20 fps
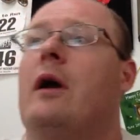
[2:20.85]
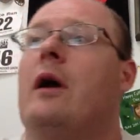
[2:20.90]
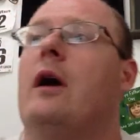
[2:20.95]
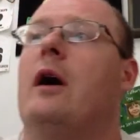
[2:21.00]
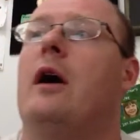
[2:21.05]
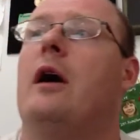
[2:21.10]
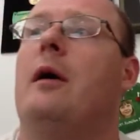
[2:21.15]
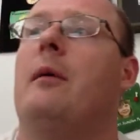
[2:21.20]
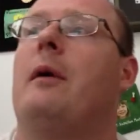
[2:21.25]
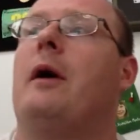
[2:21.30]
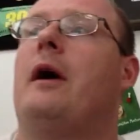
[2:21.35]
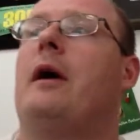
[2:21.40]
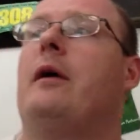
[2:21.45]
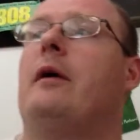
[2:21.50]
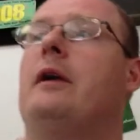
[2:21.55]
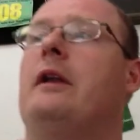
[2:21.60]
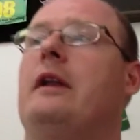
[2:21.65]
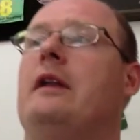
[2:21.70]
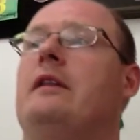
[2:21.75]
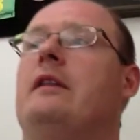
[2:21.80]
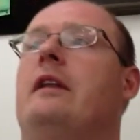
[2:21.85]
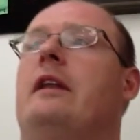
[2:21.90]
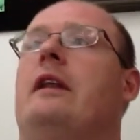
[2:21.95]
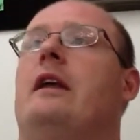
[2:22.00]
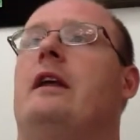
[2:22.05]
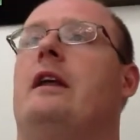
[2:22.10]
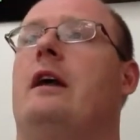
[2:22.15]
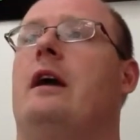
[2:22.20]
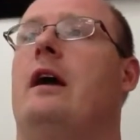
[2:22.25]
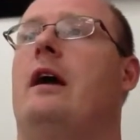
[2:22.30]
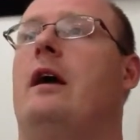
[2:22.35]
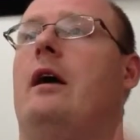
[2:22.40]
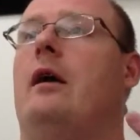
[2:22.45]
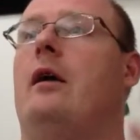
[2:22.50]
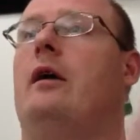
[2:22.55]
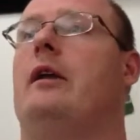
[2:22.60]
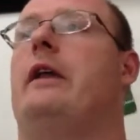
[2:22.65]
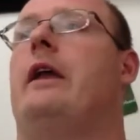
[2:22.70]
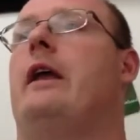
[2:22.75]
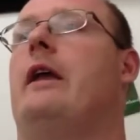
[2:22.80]
Um, I already did it
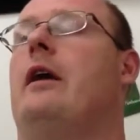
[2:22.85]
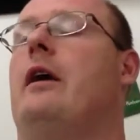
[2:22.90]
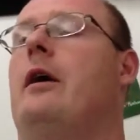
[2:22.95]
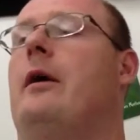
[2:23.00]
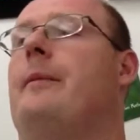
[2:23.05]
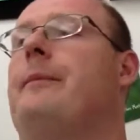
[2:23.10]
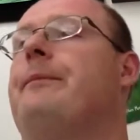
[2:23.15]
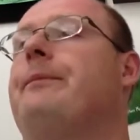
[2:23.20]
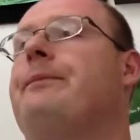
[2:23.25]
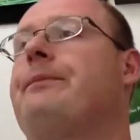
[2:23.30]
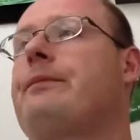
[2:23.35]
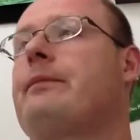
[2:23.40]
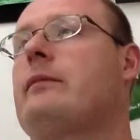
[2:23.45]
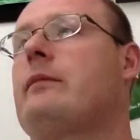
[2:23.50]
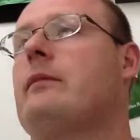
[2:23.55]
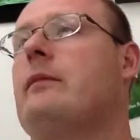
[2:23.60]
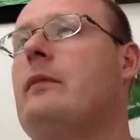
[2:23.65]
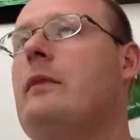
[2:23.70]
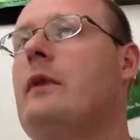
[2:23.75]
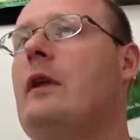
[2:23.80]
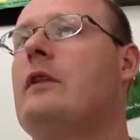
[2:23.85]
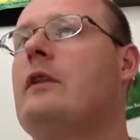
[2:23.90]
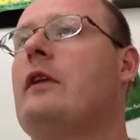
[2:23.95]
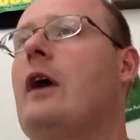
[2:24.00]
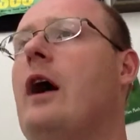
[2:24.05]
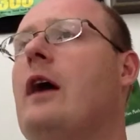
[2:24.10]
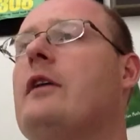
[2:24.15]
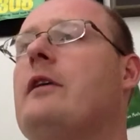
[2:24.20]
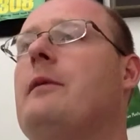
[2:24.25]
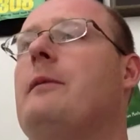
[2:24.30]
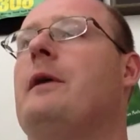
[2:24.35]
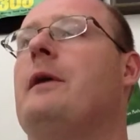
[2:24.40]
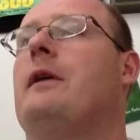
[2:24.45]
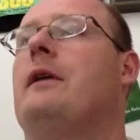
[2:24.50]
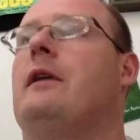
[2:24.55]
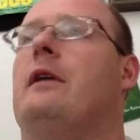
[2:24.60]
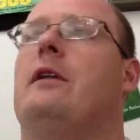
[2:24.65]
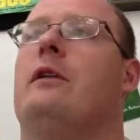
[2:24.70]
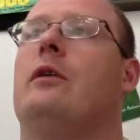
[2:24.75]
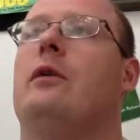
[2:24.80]
on a um,
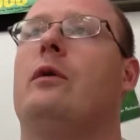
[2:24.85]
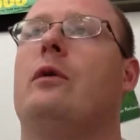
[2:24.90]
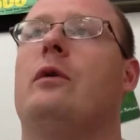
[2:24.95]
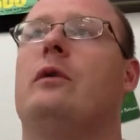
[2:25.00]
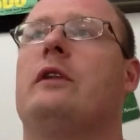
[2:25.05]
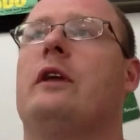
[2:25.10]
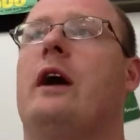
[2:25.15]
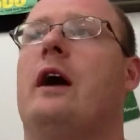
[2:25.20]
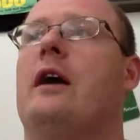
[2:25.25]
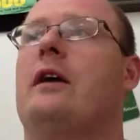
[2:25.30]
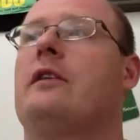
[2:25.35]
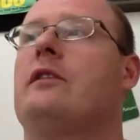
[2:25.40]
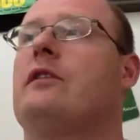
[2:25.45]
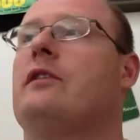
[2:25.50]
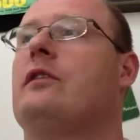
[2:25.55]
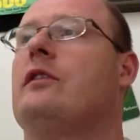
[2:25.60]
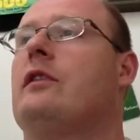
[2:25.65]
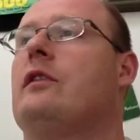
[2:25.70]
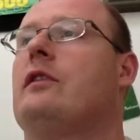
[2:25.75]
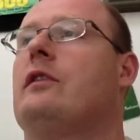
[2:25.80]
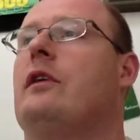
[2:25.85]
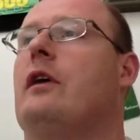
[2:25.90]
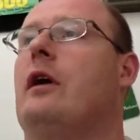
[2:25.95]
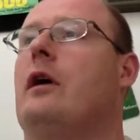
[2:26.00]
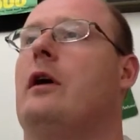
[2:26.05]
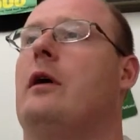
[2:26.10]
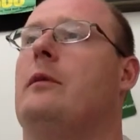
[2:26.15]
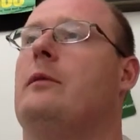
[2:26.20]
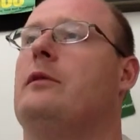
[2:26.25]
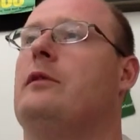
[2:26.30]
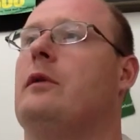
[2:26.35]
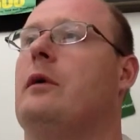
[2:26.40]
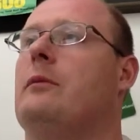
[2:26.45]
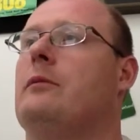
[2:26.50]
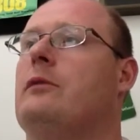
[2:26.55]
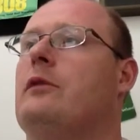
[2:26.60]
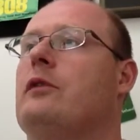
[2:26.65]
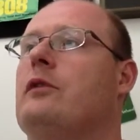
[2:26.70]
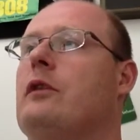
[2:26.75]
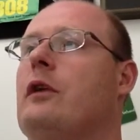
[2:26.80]
document in Google Docs um, so
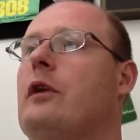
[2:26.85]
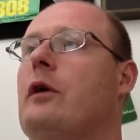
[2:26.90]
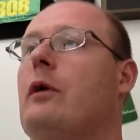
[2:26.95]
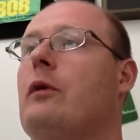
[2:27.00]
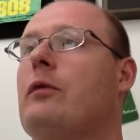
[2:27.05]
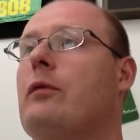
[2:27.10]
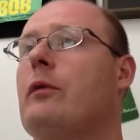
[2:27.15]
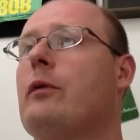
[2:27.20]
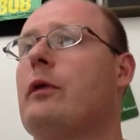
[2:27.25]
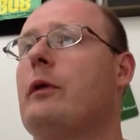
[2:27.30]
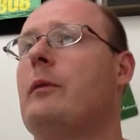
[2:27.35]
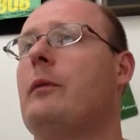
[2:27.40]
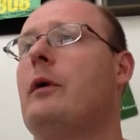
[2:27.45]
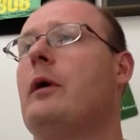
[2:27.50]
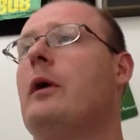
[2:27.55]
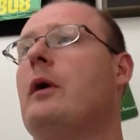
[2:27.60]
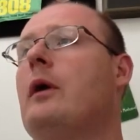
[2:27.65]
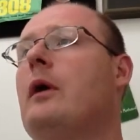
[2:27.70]
I'm just going to go through them.